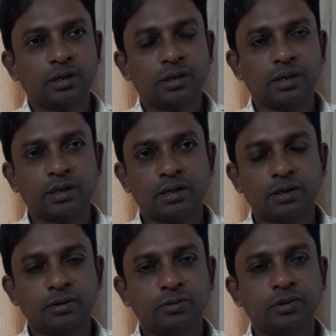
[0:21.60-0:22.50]
yeah,
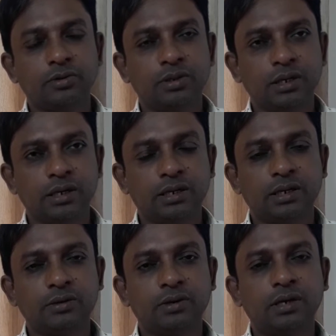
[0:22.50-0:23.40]
we know that
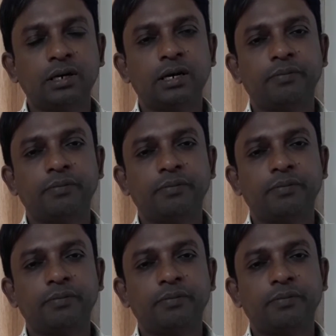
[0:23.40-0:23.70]
you are